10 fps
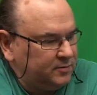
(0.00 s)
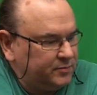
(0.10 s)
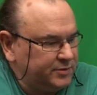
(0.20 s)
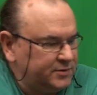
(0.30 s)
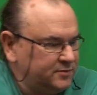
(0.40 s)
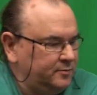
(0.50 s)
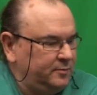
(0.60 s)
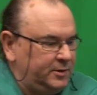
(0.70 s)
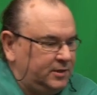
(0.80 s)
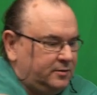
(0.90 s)

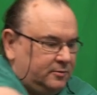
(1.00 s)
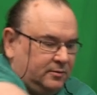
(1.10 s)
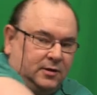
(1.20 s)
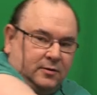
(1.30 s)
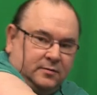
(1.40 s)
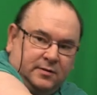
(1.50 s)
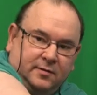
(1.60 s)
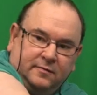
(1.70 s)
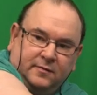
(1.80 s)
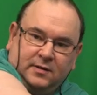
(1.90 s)
presumably a whole load
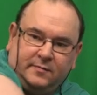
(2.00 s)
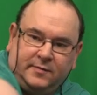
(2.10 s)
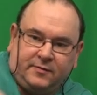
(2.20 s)
of um,